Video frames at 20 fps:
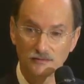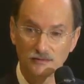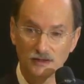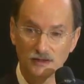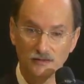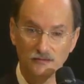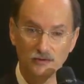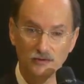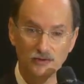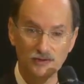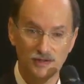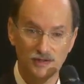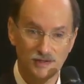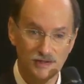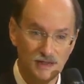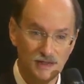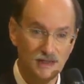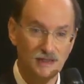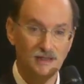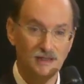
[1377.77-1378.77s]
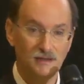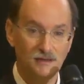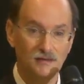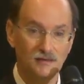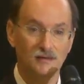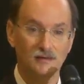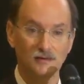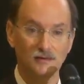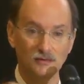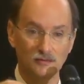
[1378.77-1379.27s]
That if you can see
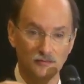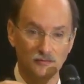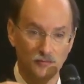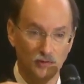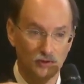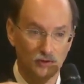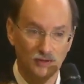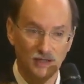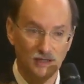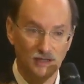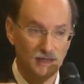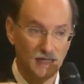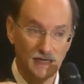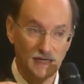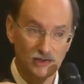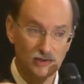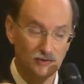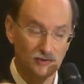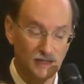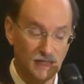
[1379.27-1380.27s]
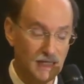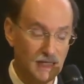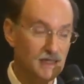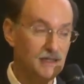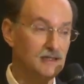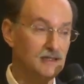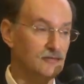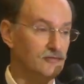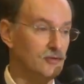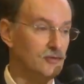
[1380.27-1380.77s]
or get actually
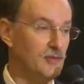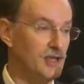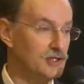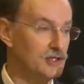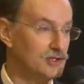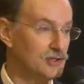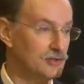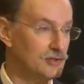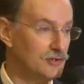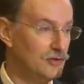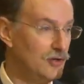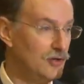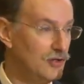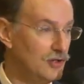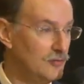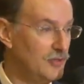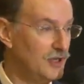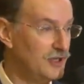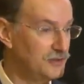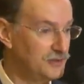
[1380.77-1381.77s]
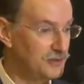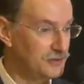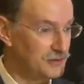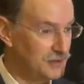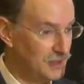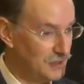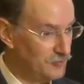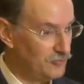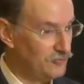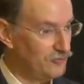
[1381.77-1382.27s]
any information at all about the
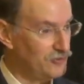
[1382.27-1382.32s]
deep